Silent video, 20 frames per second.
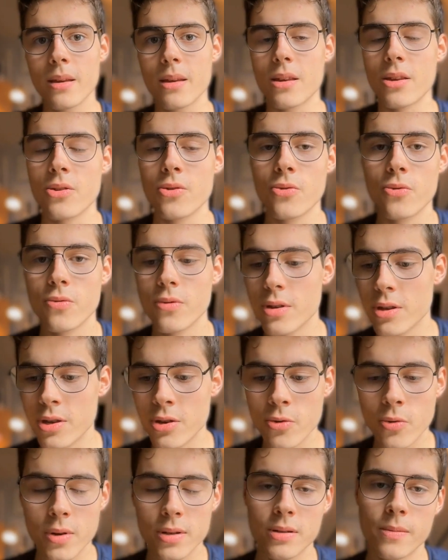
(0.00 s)
you
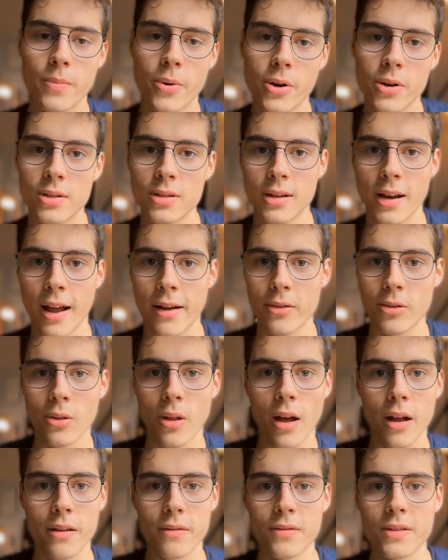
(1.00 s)
as a person have a lot